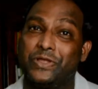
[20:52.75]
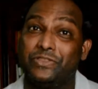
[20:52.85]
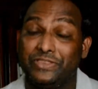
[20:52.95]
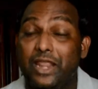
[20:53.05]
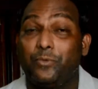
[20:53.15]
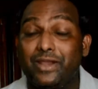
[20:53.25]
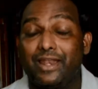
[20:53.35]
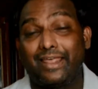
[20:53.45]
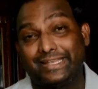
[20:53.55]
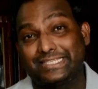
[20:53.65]
They
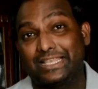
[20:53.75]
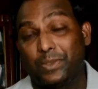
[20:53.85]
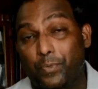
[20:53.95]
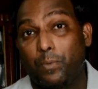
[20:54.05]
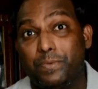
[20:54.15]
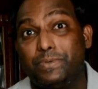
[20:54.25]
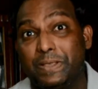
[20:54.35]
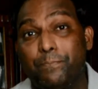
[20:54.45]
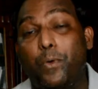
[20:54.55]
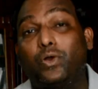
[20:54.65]
realize that the problem is
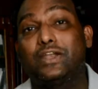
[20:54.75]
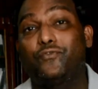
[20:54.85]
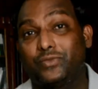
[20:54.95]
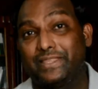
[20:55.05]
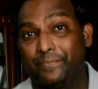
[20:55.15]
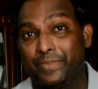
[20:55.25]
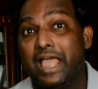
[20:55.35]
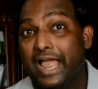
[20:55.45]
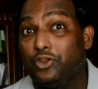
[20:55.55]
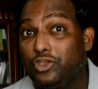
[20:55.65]
important for them,
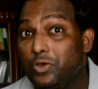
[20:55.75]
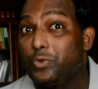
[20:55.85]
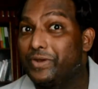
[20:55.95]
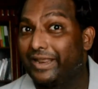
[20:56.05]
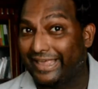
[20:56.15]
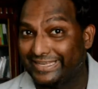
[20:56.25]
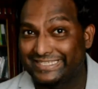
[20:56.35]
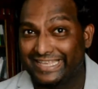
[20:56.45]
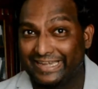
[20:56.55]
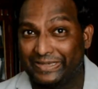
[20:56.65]
and you realize
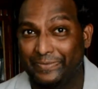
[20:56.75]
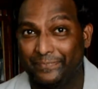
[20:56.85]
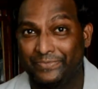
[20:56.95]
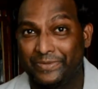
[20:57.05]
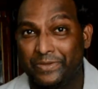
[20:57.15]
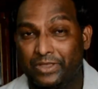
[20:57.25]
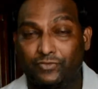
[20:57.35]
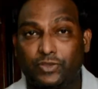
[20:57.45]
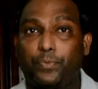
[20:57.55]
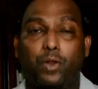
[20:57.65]
that.
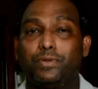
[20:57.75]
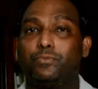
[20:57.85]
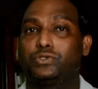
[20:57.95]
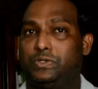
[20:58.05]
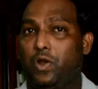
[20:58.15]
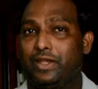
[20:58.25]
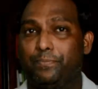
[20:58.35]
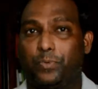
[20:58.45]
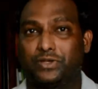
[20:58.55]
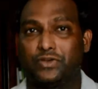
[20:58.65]
If the problem was not
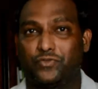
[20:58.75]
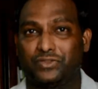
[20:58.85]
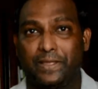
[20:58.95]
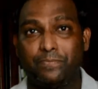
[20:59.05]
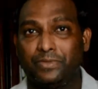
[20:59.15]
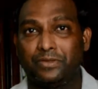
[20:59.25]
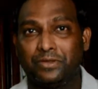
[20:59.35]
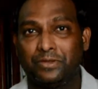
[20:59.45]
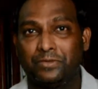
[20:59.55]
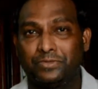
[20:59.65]
important for them,
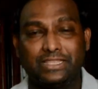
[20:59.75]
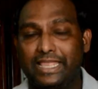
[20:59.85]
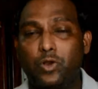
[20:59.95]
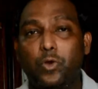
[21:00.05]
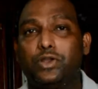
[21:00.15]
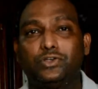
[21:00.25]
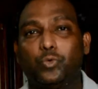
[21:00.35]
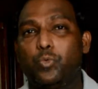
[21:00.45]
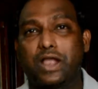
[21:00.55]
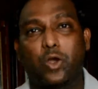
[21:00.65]
then they're not going to
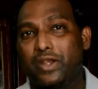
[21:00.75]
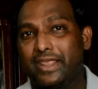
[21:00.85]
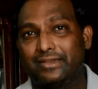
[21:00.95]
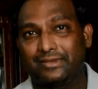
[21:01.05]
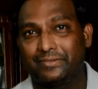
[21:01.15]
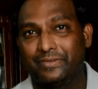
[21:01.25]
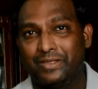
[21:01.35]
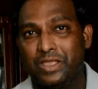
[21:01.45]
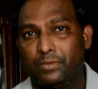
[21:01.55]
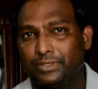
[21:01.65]
work on it.
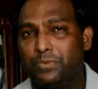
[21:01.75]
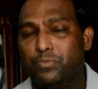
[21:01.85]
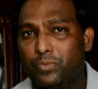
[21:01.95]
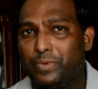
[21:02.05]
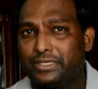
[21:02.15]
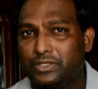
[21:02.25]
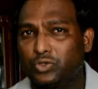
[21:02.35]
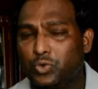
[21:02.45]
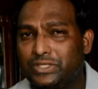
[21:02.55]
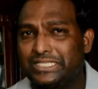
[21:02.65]
But the moment
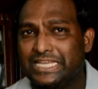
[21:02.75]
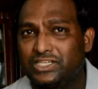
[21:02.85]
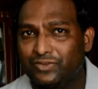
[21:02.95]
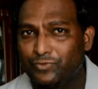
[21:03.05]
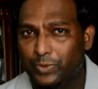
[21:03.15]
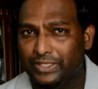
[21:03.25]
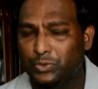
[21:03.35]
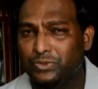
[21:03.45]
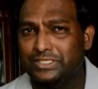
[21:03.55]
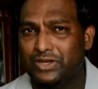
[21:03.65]
through this interviewing,
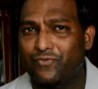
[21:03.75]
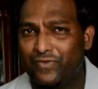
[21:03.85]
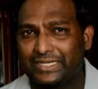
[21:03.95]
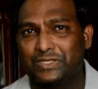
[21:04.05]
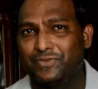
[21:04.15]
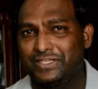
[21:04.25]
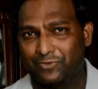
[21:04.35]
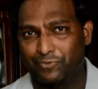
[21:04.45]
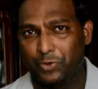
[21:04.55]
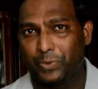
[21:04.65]
through this reflective
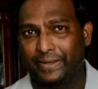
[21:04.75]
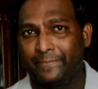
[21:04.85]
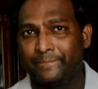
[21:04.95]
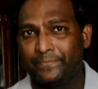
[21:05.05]
interviewing,